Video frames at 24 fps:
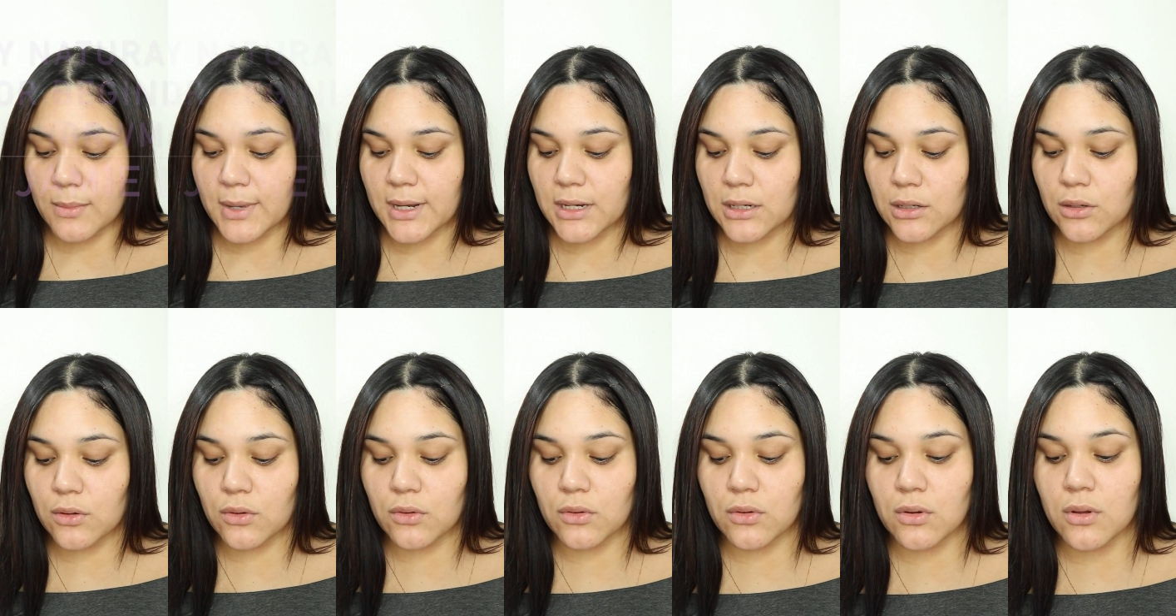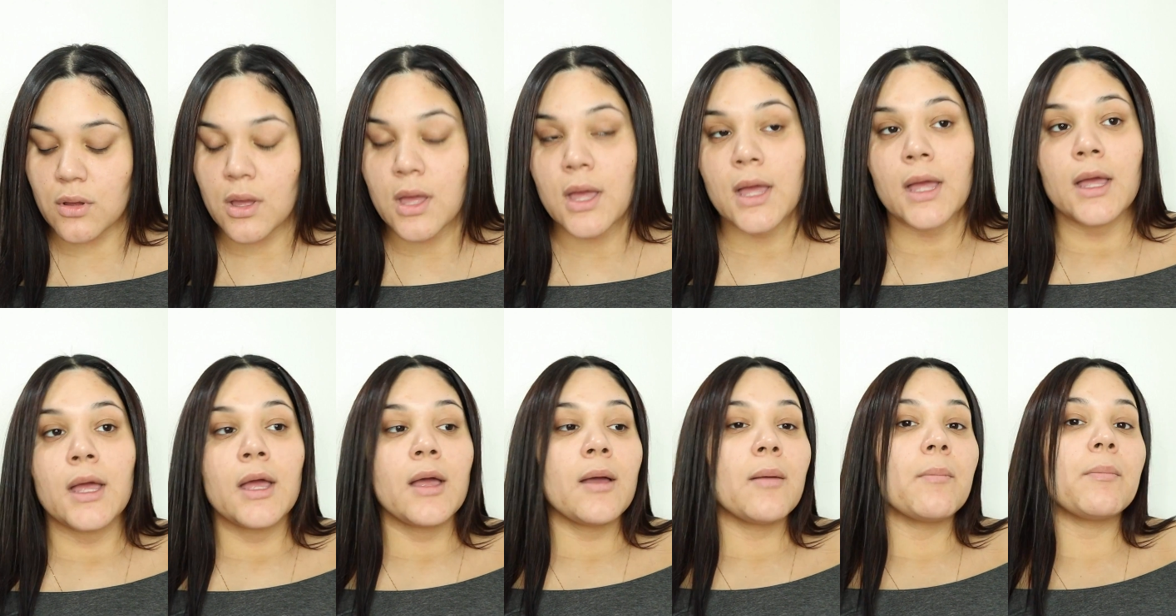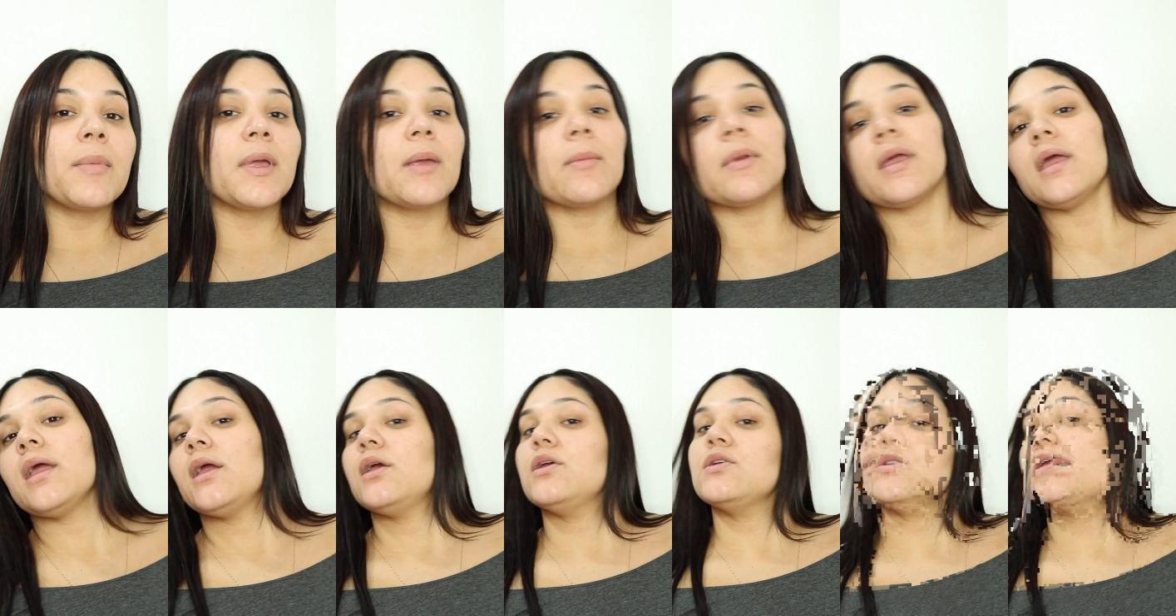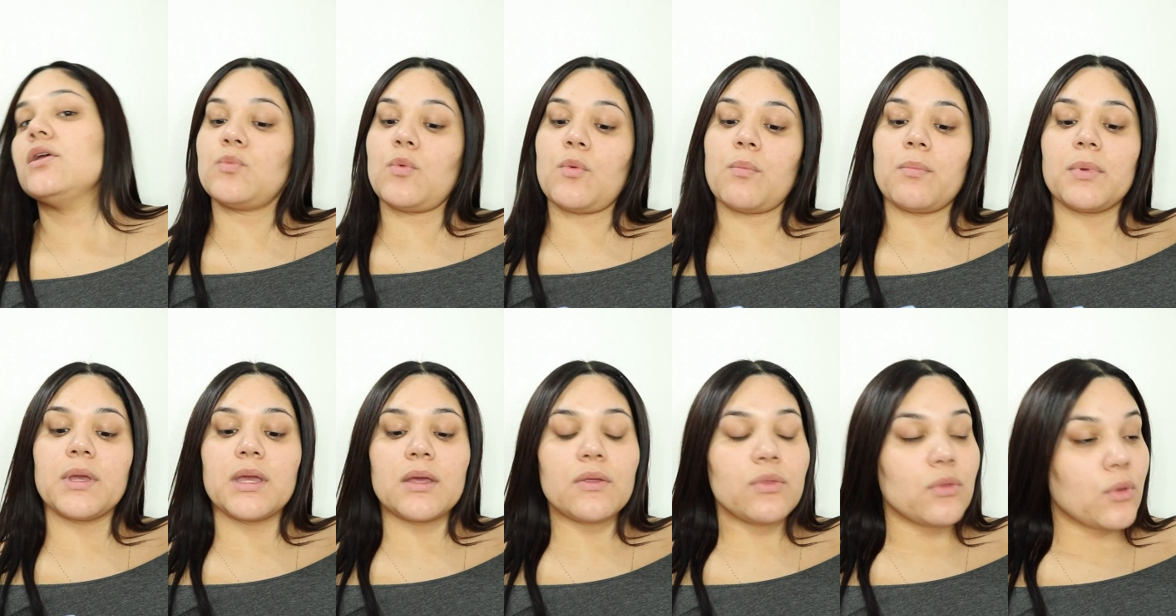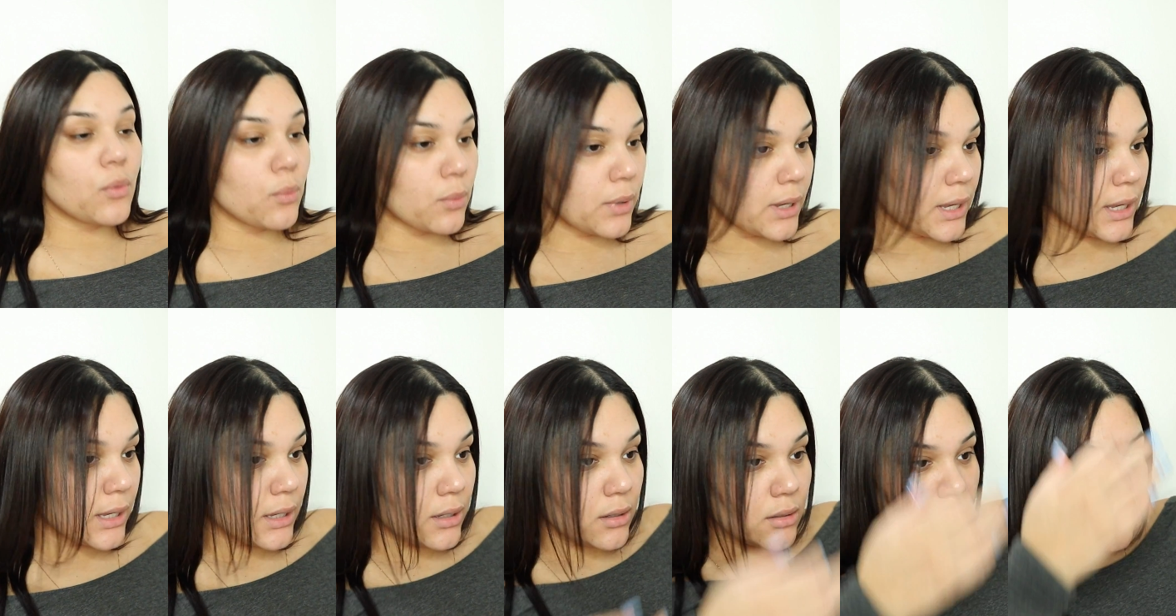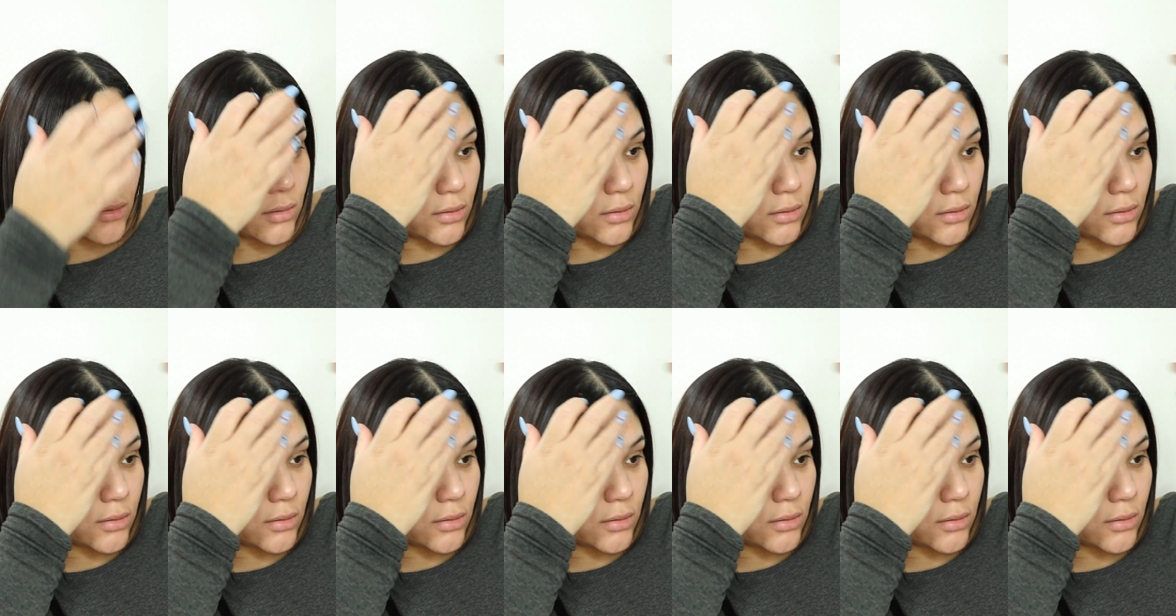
my little baby hairs won't be in the way.